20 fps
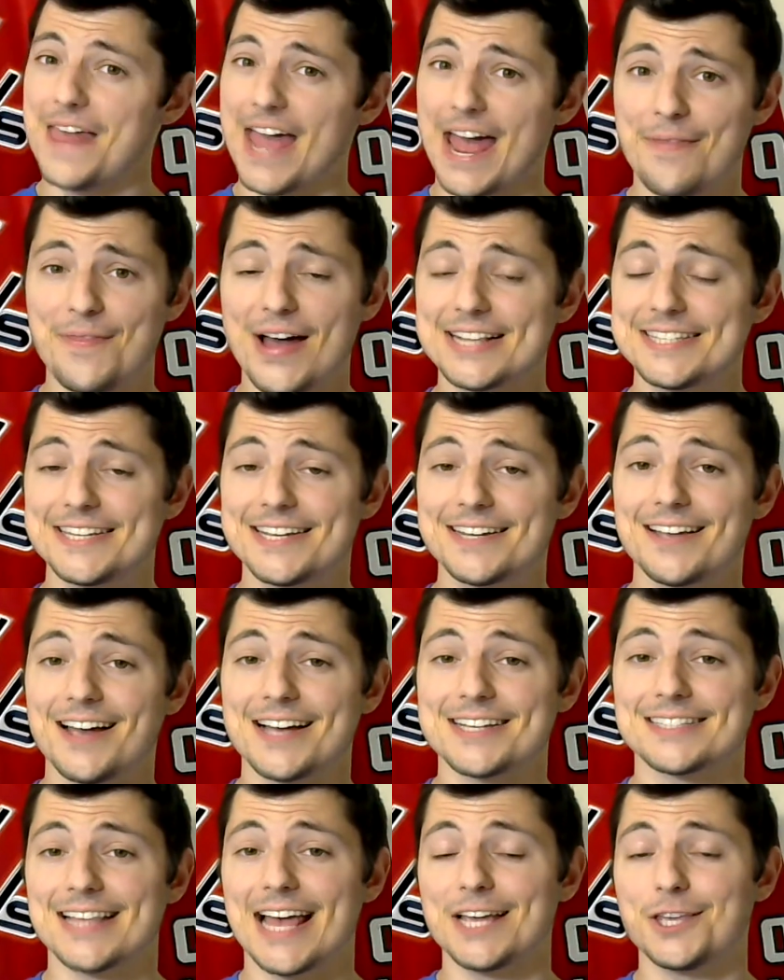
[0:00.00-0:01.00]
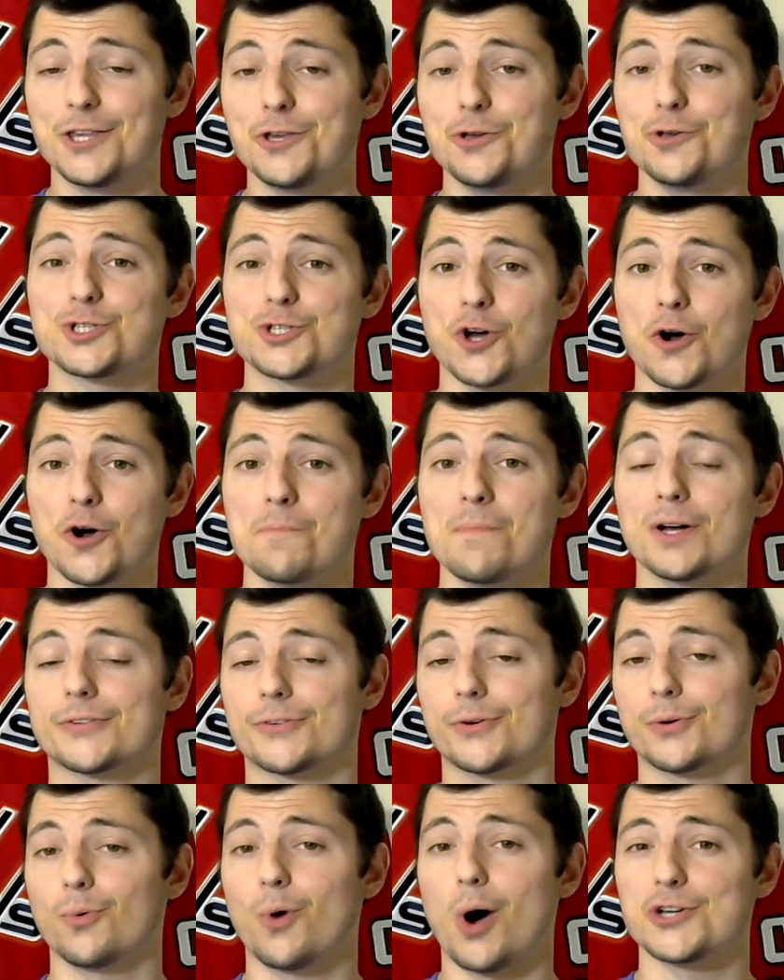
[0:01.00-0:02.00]
And that's it, guys. Thank you so much
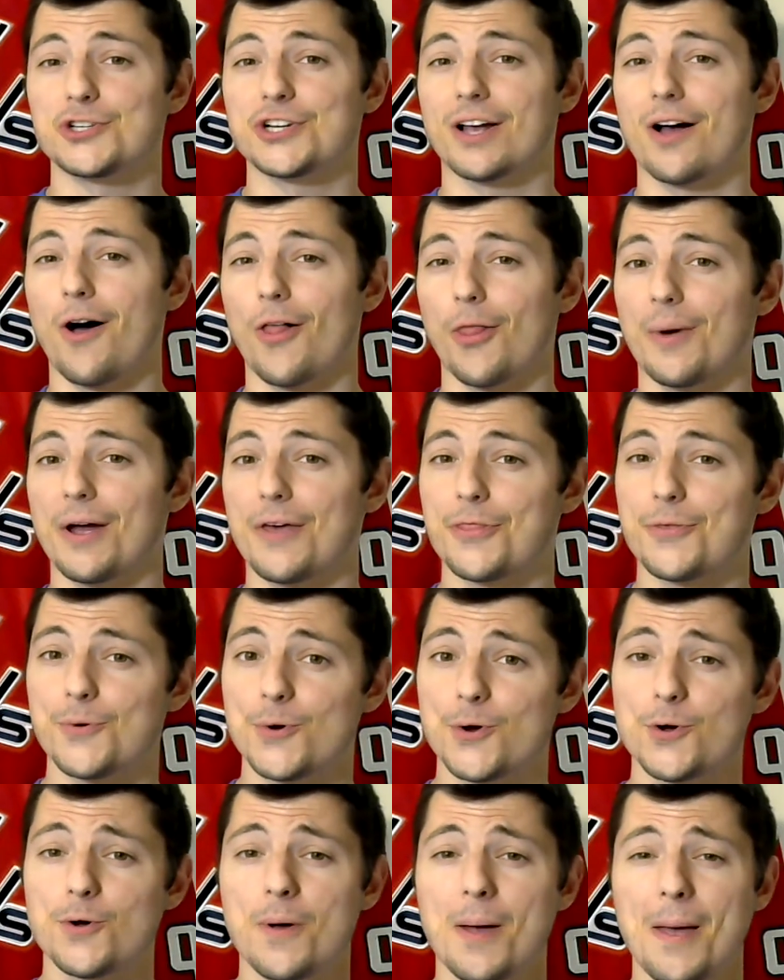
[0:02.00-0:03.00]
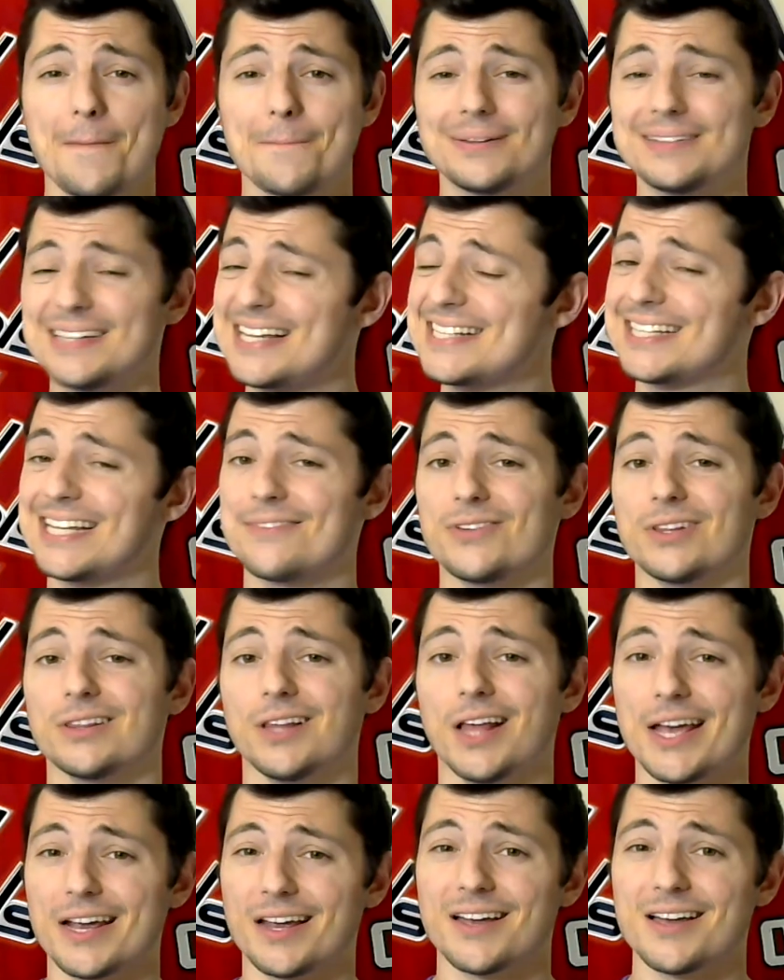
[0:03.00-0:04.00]
for watching all the way through. Please leave a
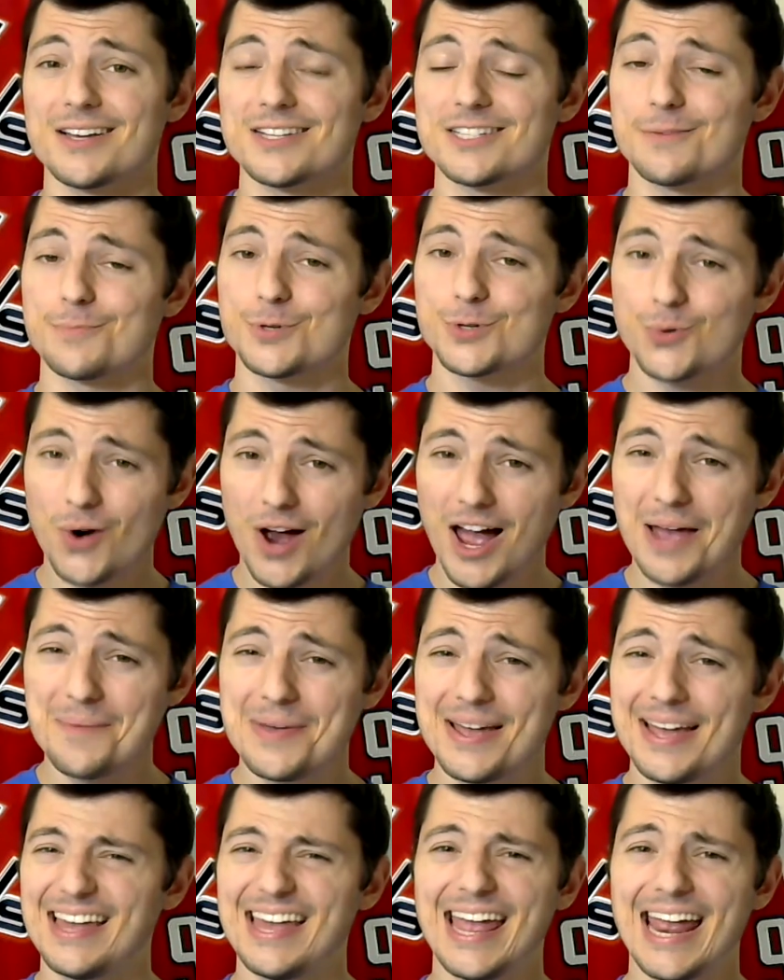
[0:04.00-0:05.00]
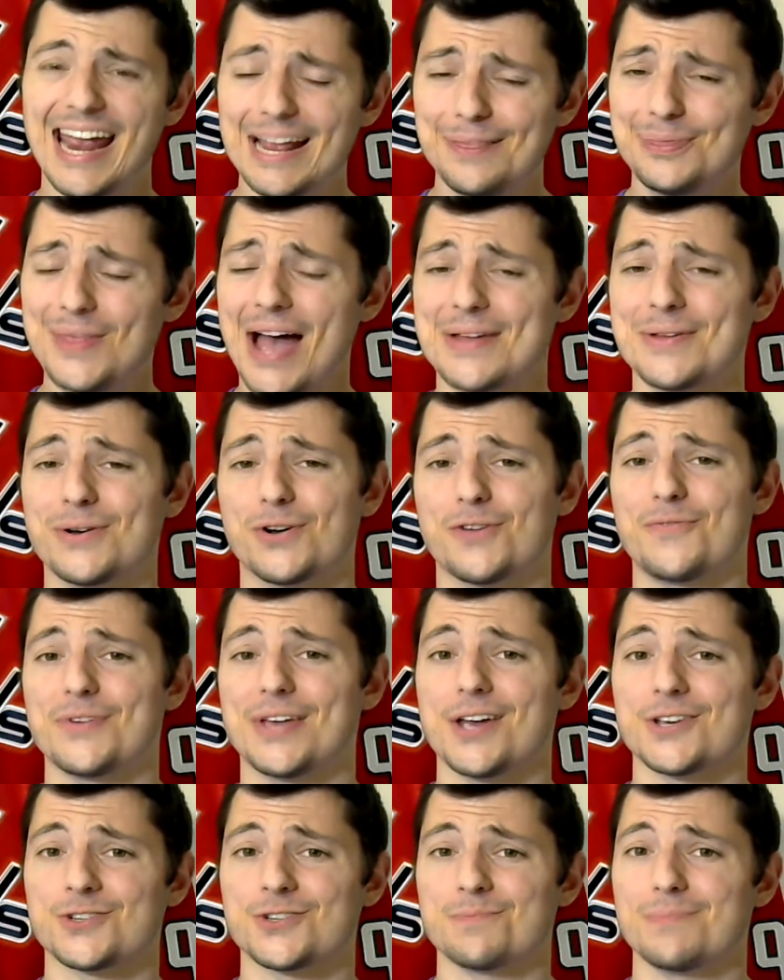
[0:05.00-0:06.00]
like, subscribe, hit that
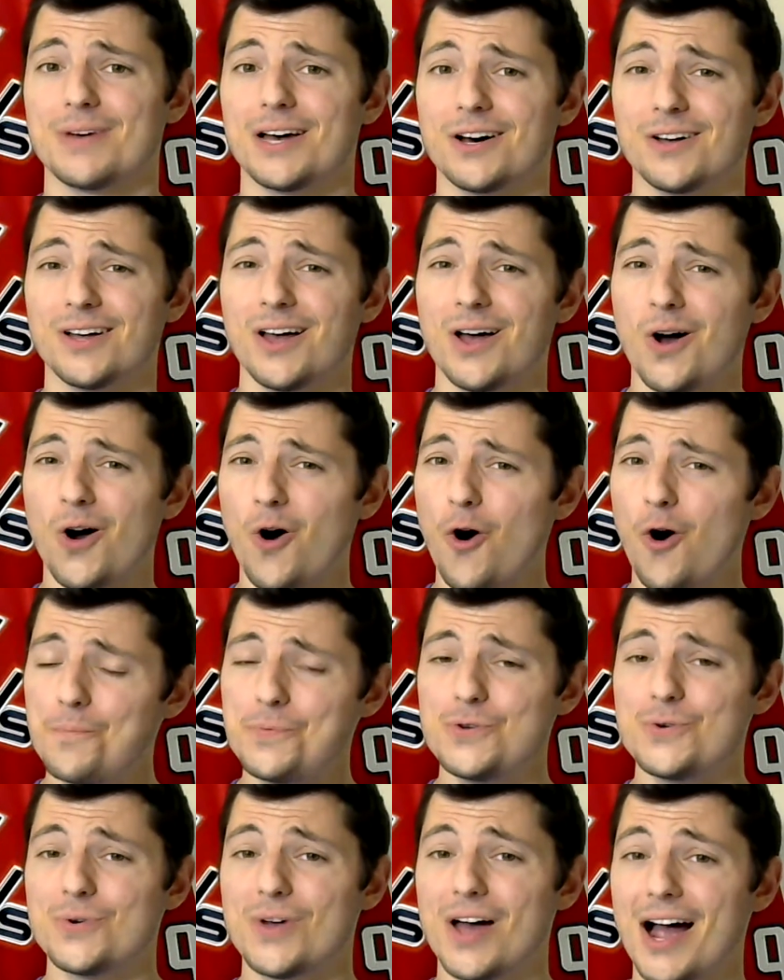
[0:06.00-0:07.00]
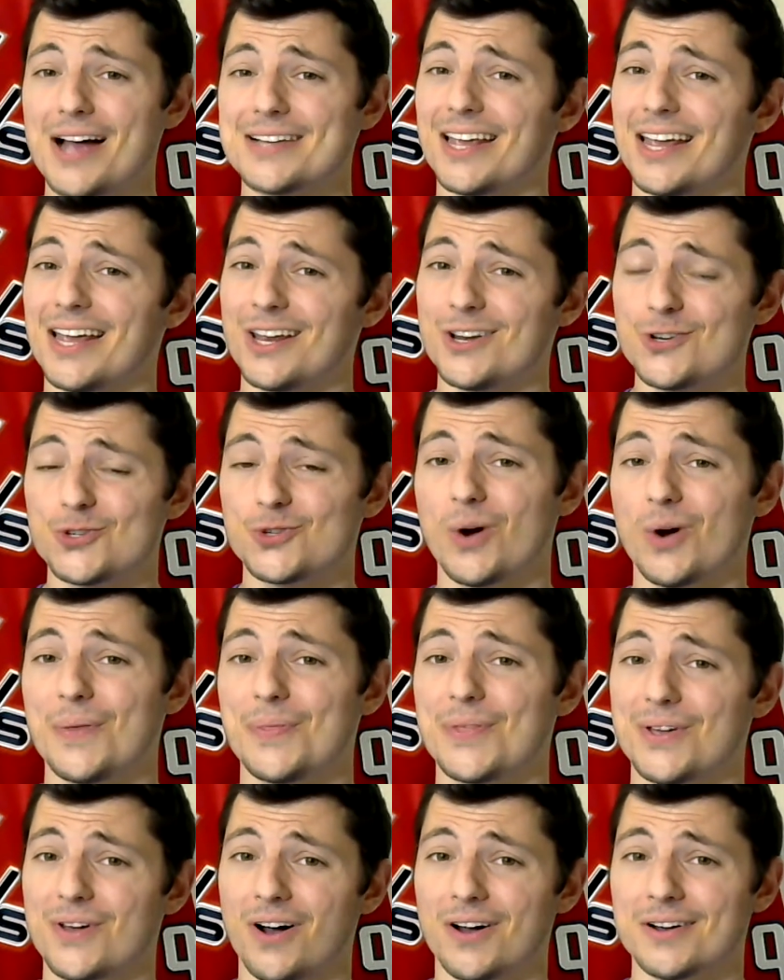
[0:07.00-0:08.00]
notification bell. Hope you guys
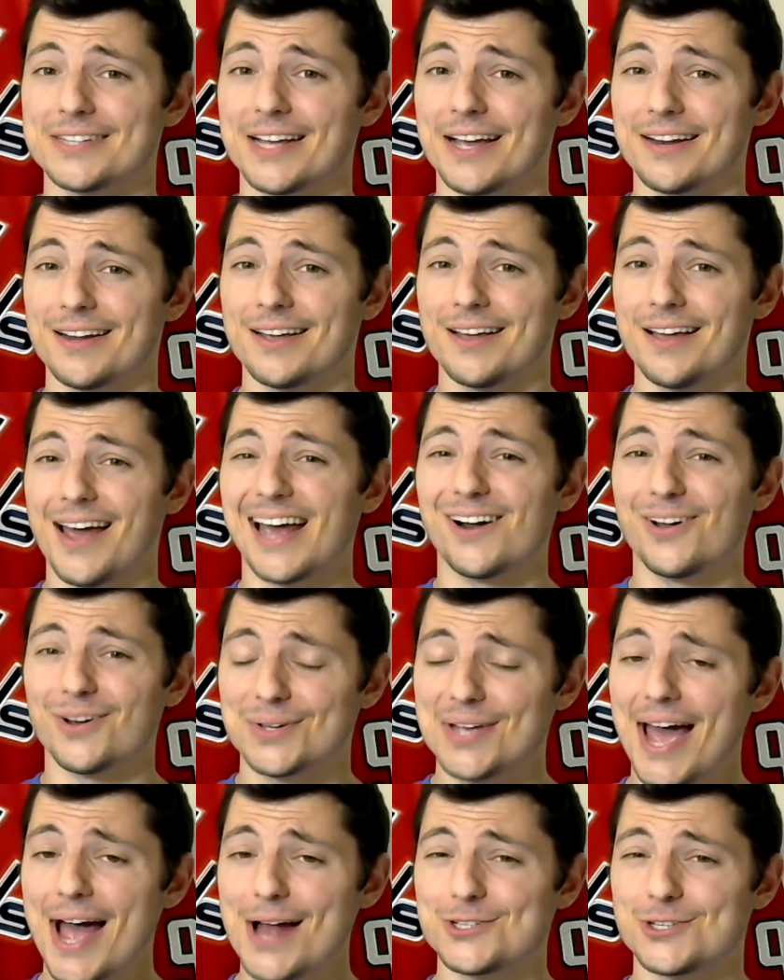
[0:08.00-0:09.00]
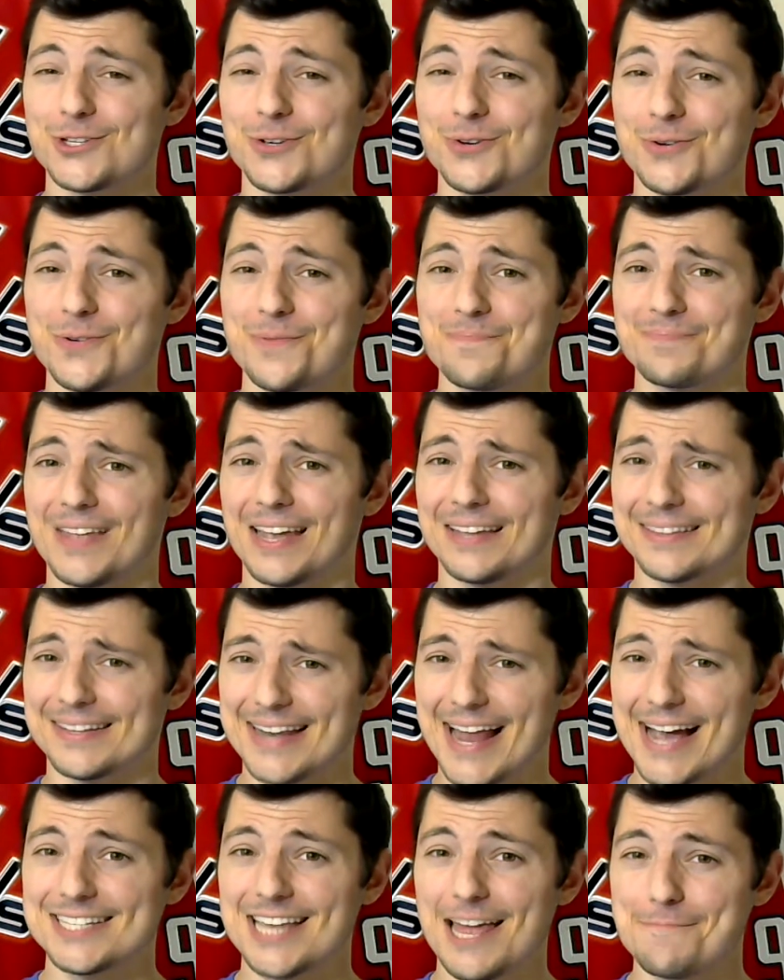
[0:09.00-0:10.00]
enjoyed the content, and I'll catch you in the
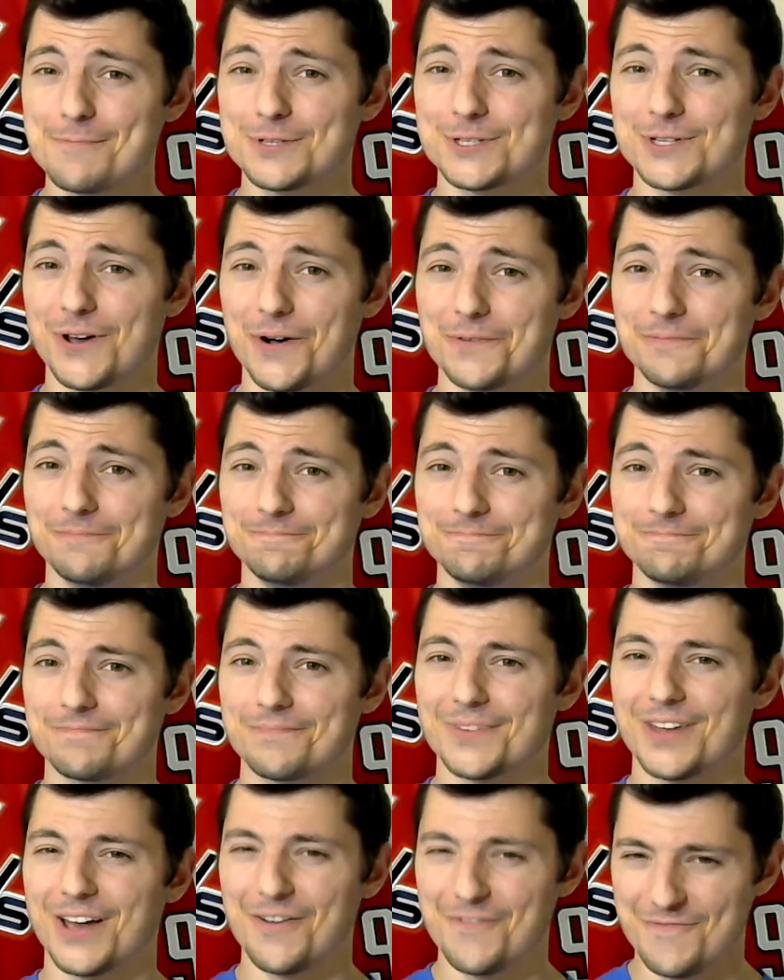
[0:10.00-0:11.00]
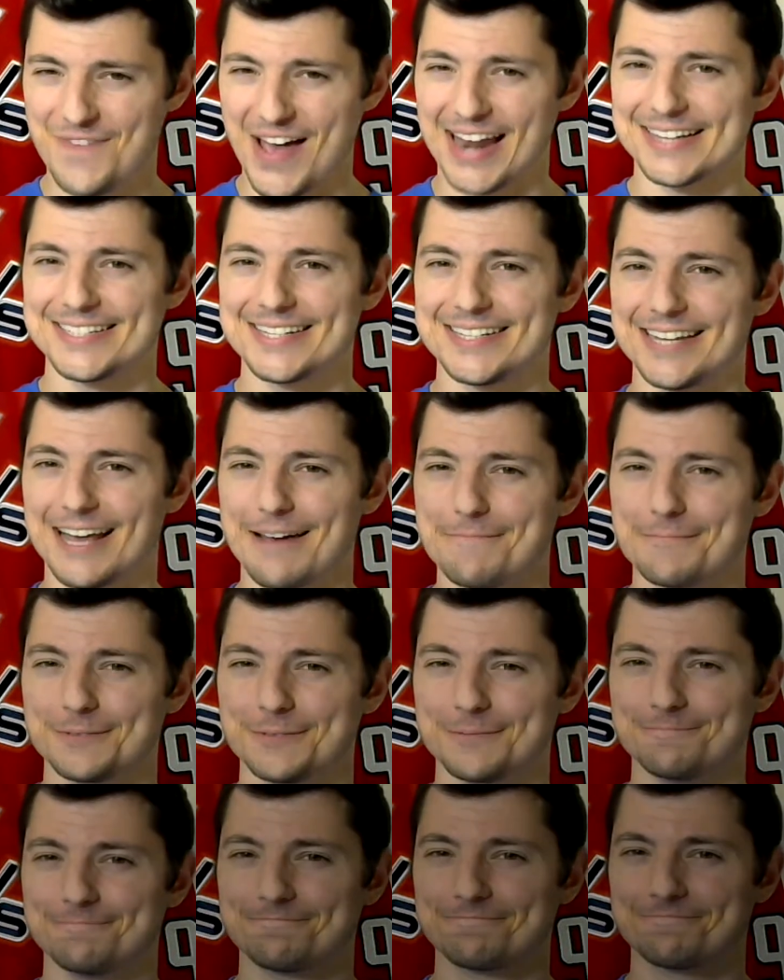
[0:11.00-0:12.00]
next episode of Fantasy Tipped.